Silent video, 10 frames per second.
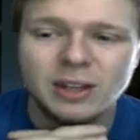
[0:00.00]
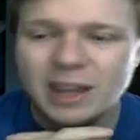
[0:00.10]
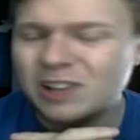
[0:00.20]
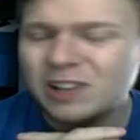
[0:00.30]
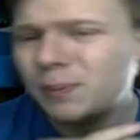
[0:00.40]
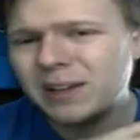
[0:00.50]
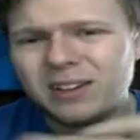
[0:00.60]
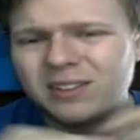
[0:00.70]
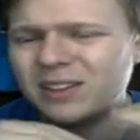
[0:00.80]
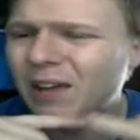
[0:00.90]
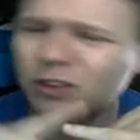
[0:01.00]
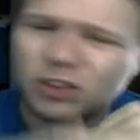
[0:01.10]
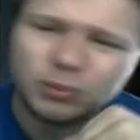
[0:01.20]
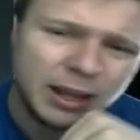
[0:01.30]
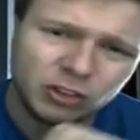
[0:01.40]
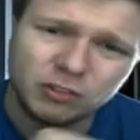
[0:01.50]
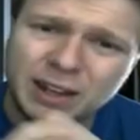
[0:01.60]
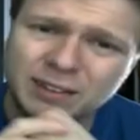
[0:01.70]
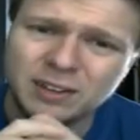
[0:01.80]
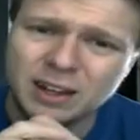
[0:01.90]
Expect this in every Smash
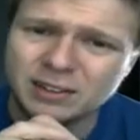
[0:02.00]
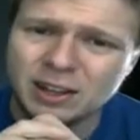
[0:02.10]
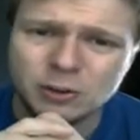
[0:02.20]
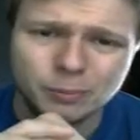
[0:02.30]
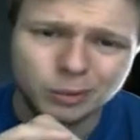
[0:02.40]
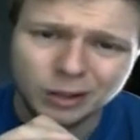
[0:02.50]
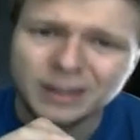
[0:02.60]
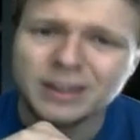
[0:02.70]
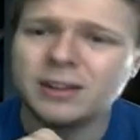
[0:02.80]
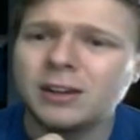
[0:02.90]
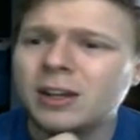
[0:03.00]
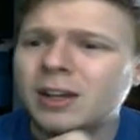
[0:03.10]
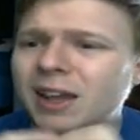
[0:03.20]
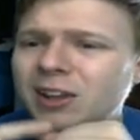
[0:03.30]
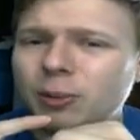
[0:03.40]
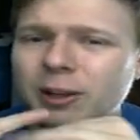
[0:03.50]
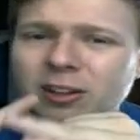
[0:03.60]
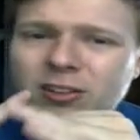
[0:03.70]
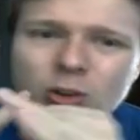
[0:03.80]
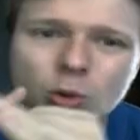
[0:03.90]
Vath deck that you're playing. Expect
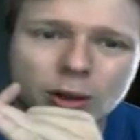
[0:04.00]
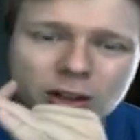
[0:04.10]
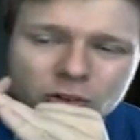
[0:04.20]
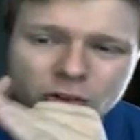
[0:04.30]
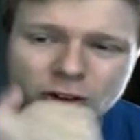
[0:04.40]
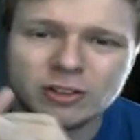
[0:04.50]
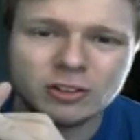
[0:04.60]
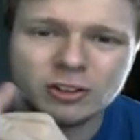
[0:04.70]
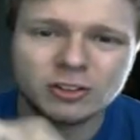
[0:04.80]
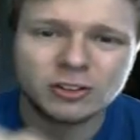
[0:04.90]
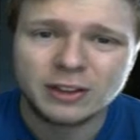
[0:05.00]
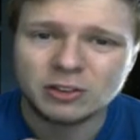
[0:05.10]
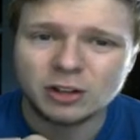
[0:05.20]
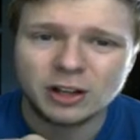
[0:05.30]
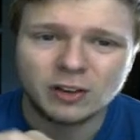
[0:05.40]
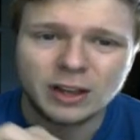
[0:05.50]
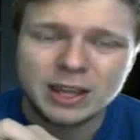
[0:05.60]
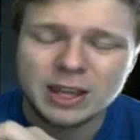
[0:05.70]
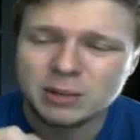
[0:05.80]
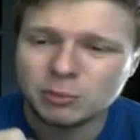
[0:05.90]
a Silhouette Tracers that's going to let
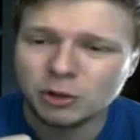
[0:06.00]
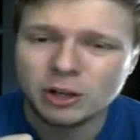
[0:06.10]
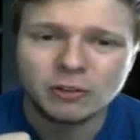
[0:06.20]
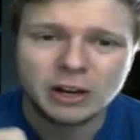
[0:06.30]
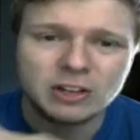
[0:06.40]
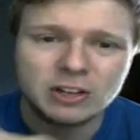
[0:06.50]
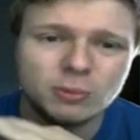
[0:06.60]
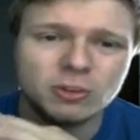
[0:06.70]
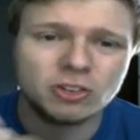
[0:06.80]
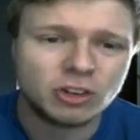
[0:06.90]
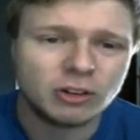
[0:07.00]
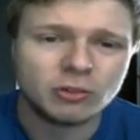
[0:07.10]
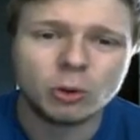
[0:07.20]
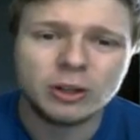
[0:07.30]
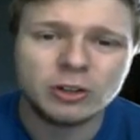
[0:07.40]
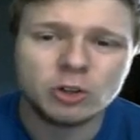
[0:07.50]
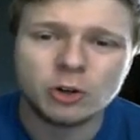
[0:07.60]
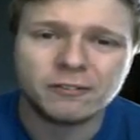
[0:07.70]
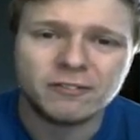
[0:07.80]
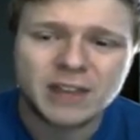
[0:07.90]
him rearrange his general into
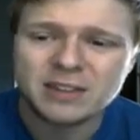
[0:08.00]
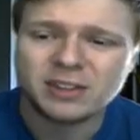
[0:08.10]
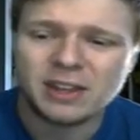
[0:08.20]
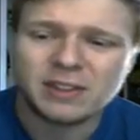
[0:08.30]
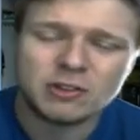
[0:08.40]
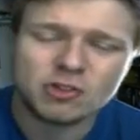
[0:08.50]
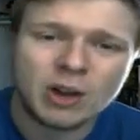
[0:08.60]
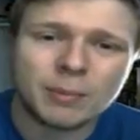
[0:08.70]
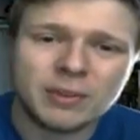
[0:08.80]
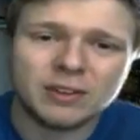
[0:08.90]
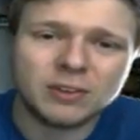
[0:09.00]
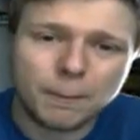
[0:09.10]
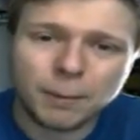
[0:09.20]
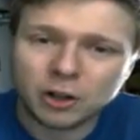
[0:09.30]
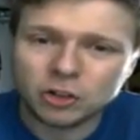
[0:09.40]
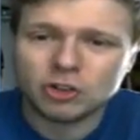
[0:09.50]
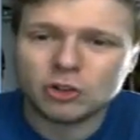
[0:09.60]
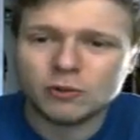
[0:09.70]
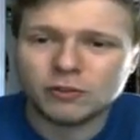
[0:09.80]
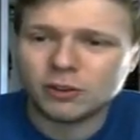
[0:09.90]
your face and then dropping this and punching you for the